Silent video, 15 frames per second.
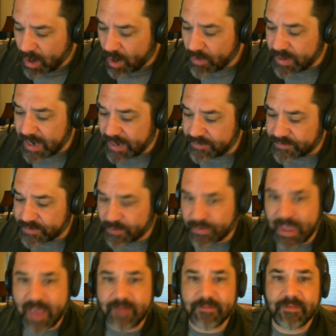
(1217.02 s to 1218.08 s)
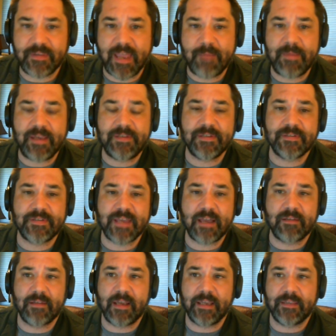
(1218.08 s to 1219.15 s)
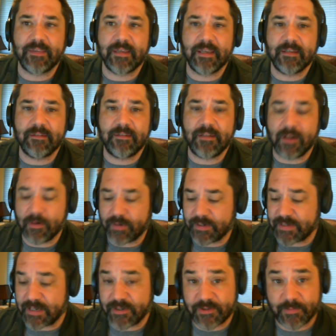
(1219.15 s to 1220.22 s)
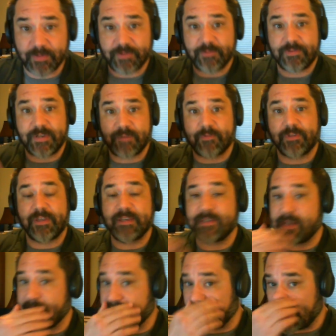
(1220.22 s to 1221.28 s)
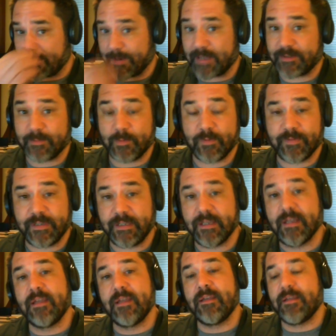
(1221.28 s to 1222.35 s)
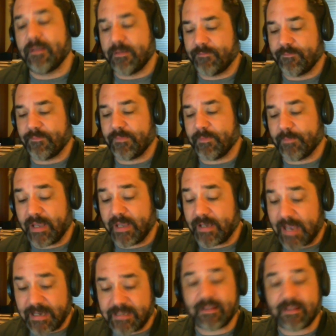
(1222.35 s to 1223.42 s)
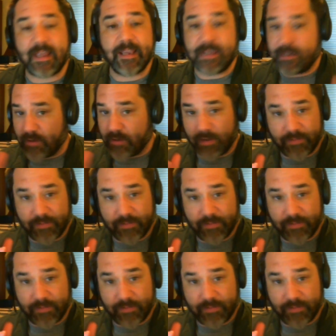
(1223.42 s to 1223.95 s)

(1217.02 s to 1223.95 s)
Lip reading: Okay, so that makes it sound like that, because I just went through several things I didn't like about the movie, but I did like it.